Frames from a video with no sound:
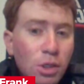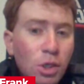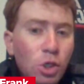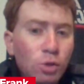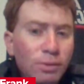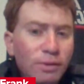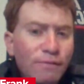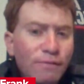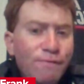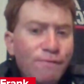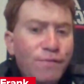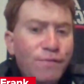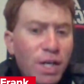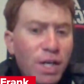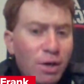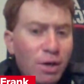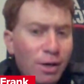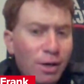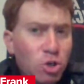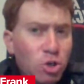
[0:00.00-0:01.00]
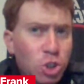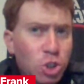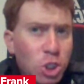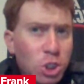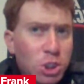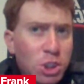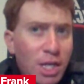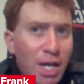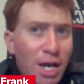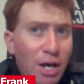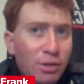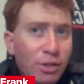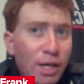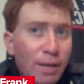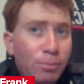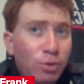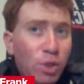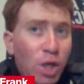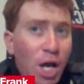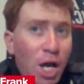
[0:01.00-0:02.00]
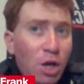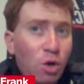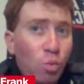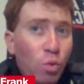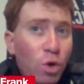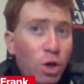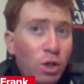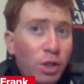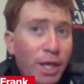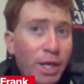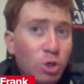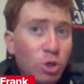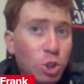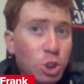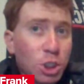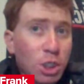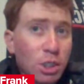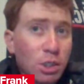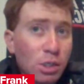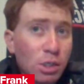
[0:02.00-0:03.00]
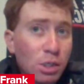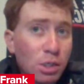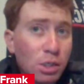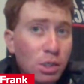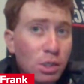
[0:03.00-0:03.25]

It'll be very interesting to see how they block Will Anderson